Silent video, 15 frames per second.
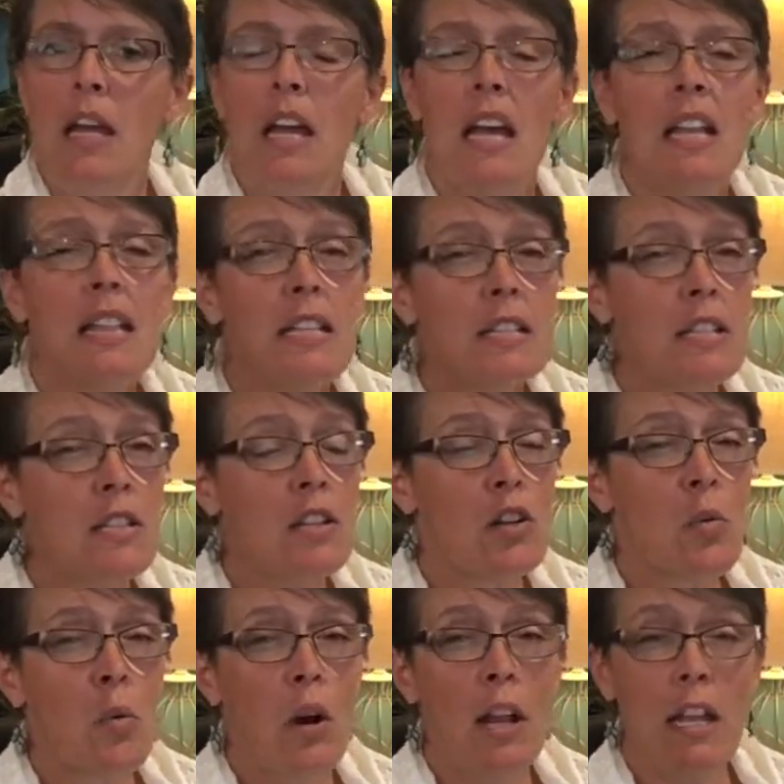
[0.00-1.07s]
And this is going
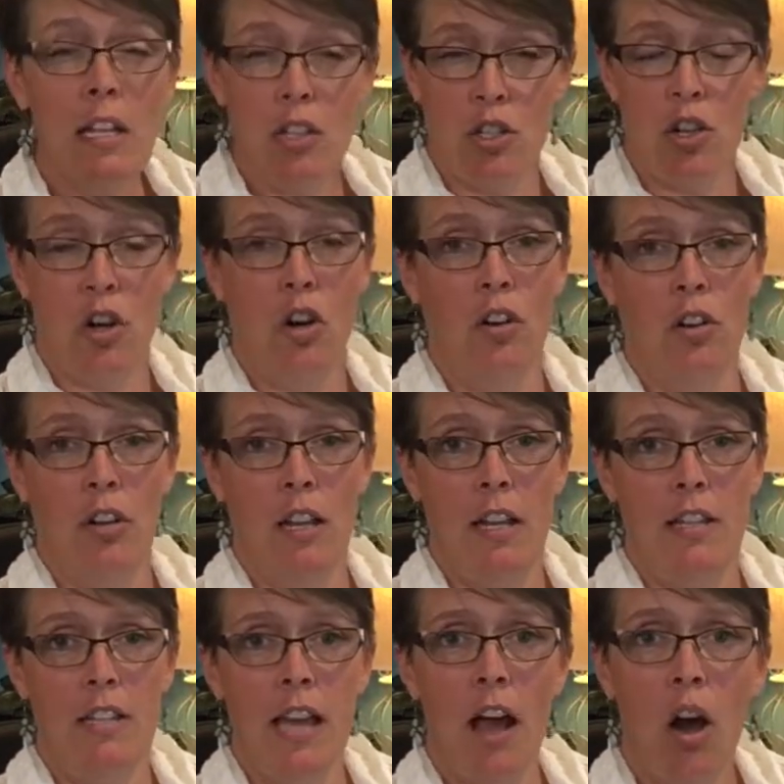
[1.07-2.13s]
to work internally
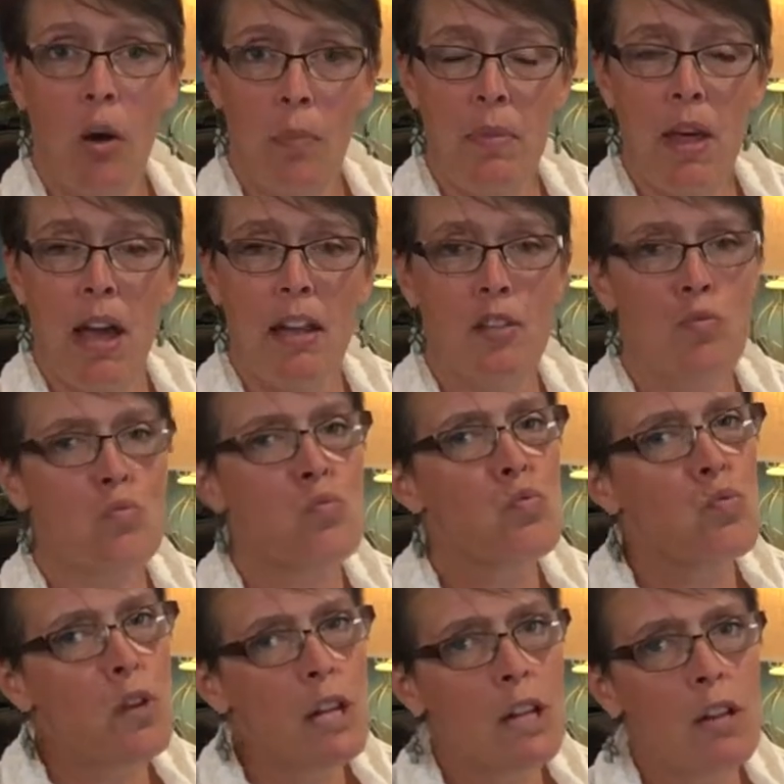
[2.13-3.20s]
to help that. It's
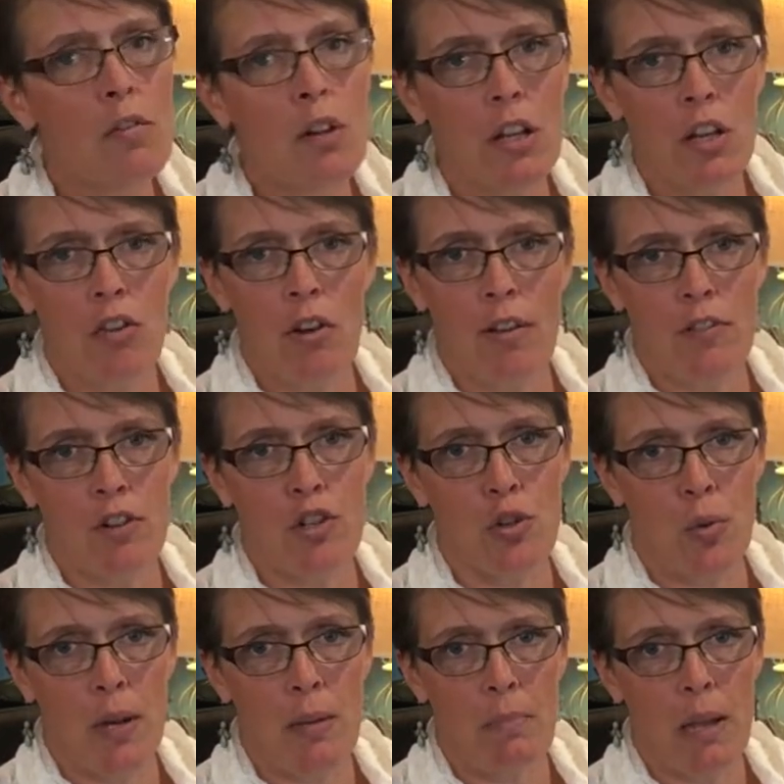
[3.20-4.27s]
really, really great for
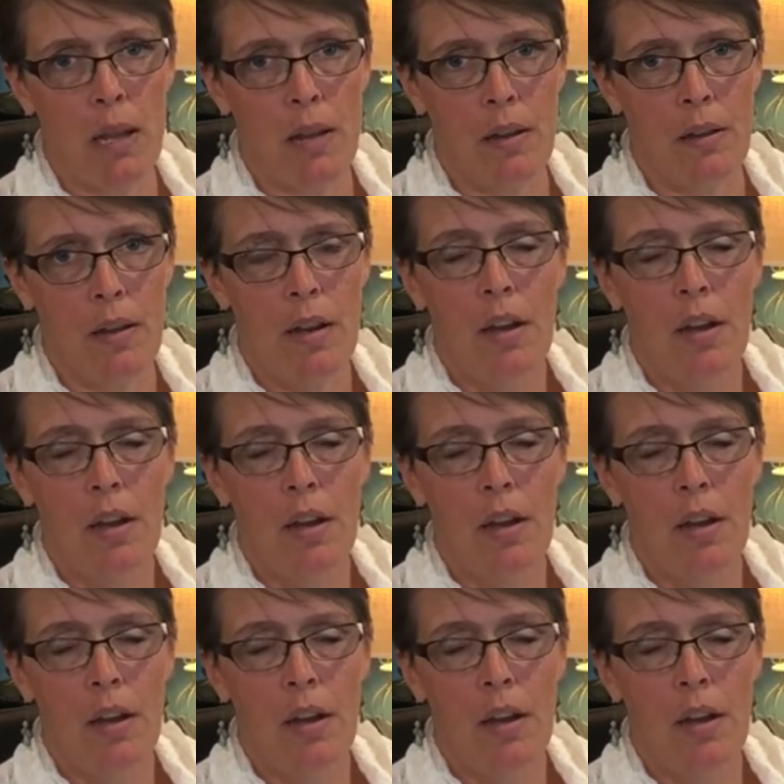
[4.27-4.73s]
joint pain.